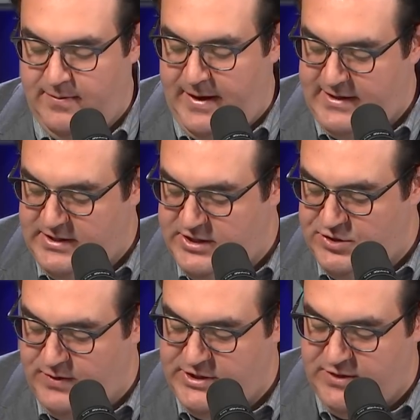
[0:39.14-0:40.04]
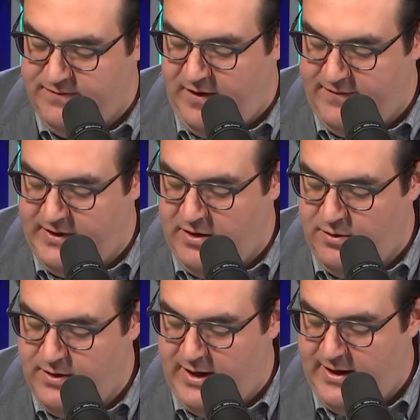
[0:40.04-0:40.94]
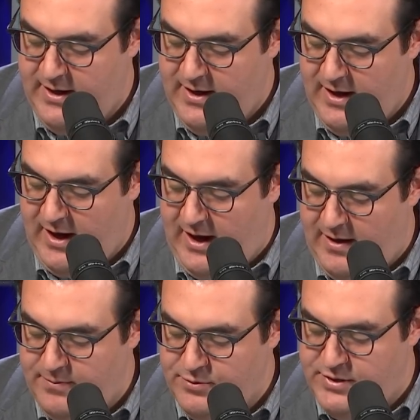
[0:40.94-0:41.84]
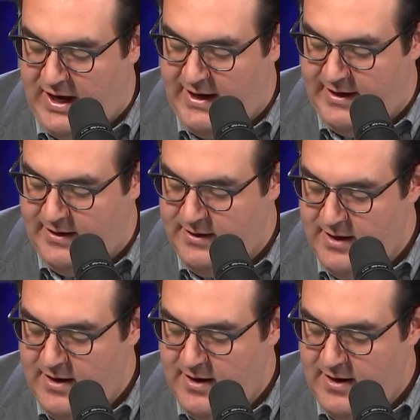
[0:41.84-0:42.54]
about the situation involving Hoda Muthana,